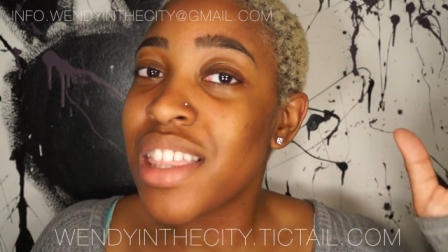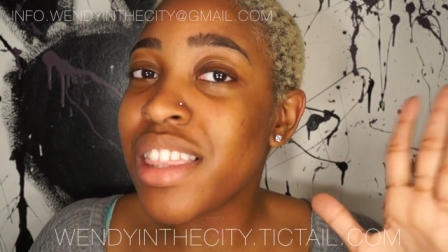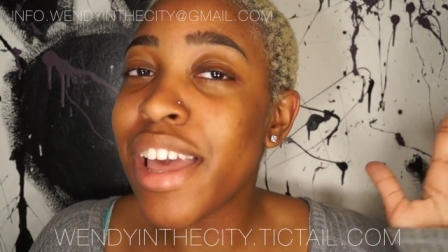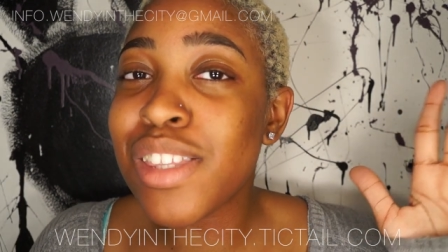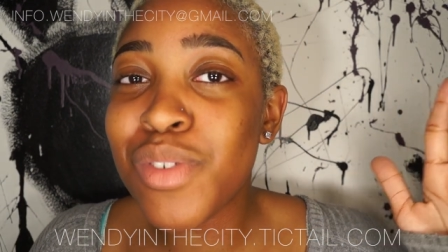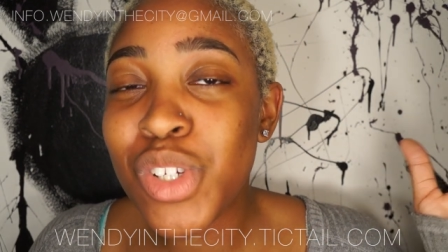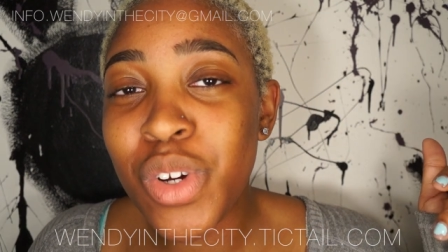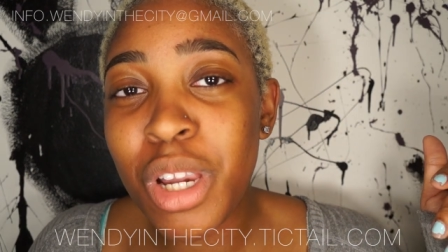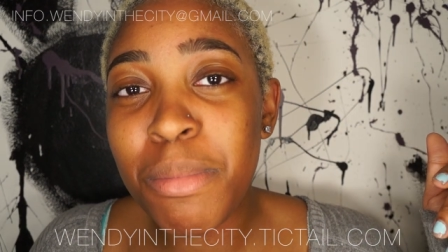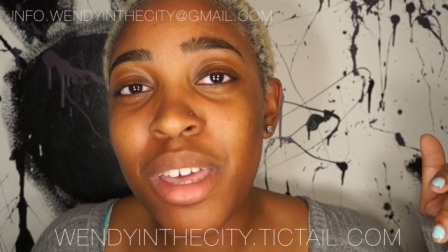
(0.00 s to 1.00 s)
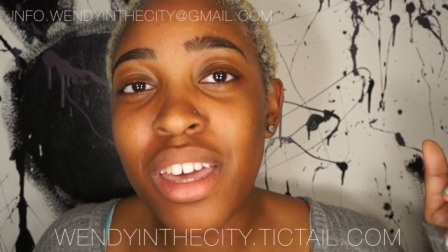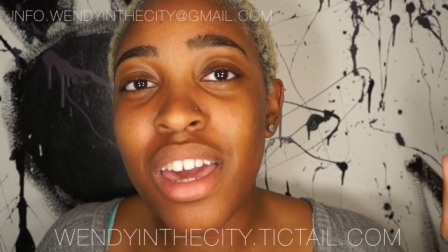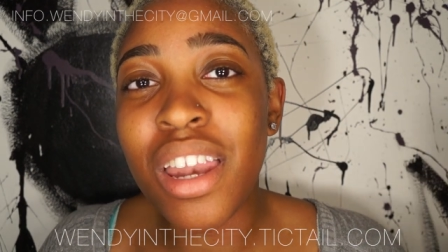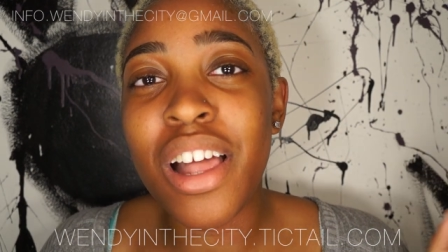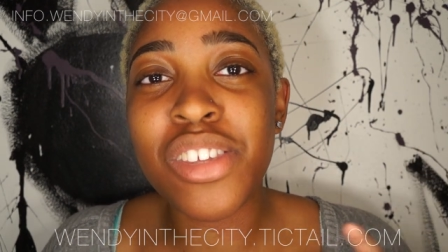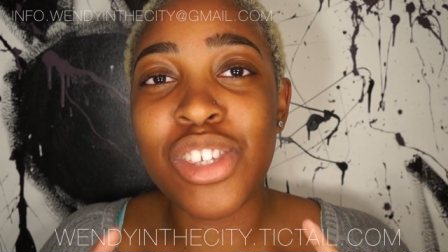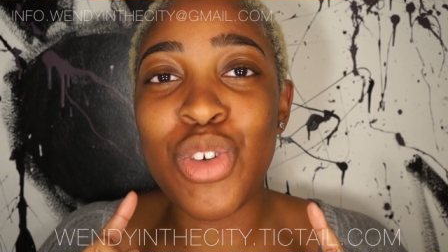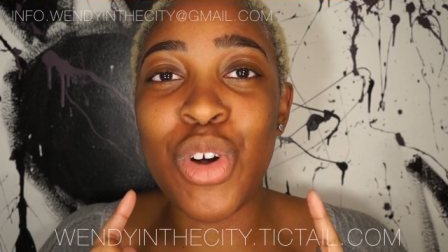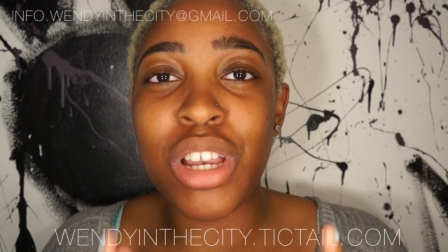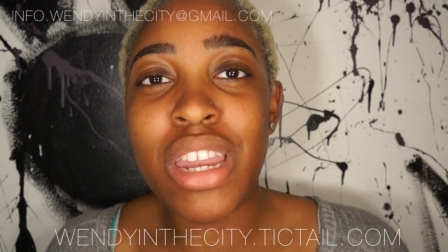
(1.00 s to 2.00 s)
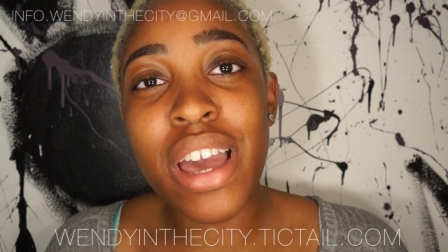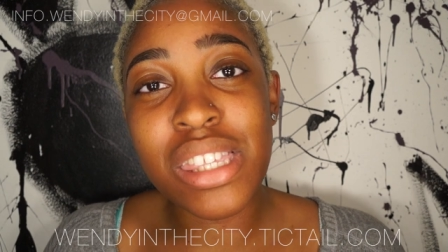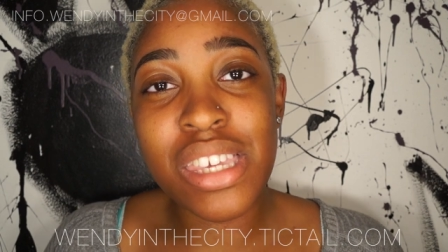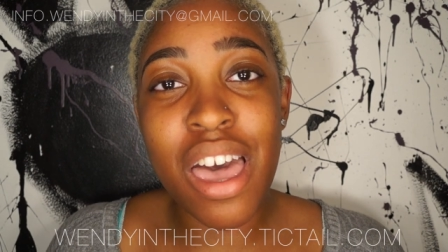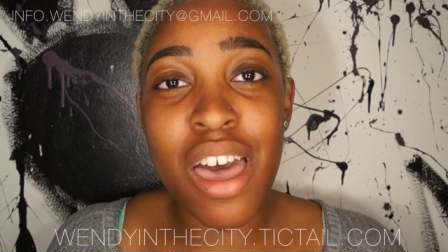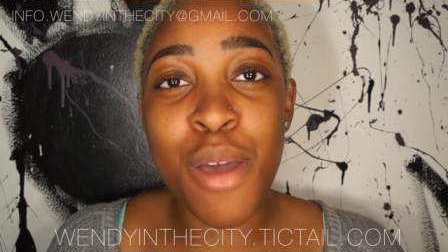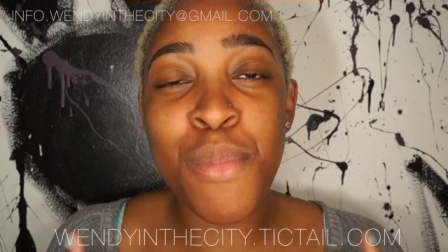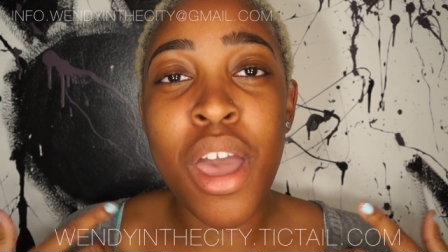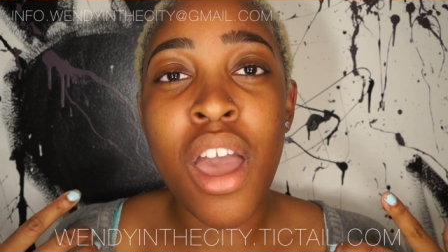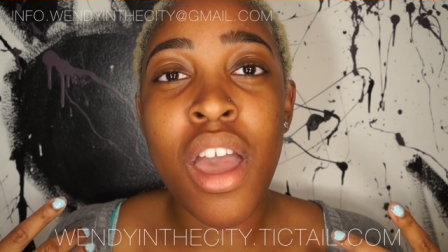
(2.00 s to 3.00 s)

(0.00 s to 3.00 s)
Thanks for joining me again, and I'll see you all next time.